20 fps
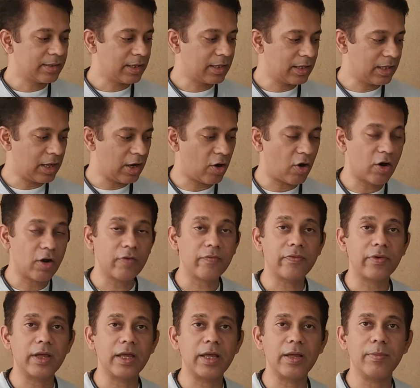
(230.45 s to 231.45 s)
then a lot
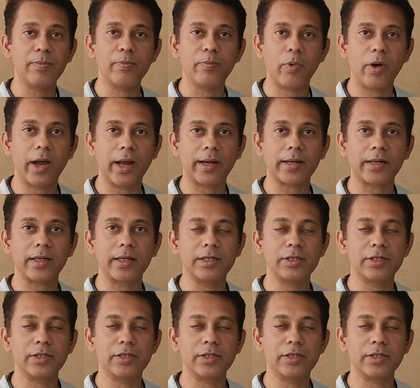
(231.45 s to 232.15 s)
of impact